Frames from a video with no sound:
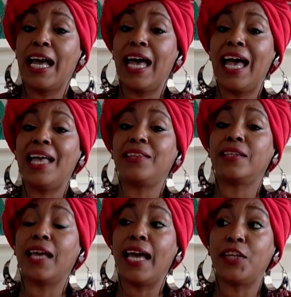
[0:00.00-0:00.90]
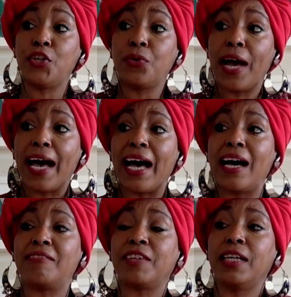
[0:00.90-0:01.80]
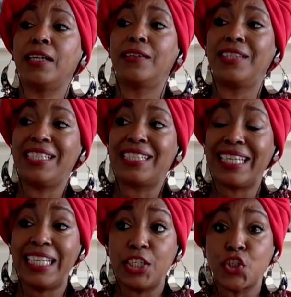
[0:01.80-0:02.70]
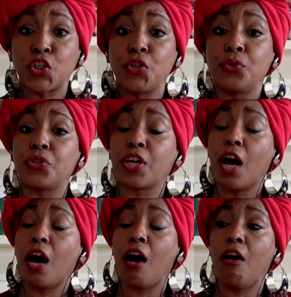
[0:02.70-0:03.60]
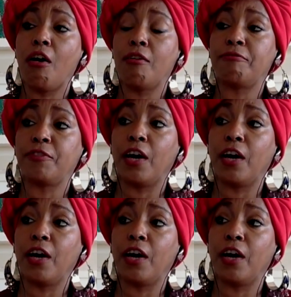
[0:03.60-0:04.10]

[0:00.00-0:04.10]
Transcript: and you have these issues of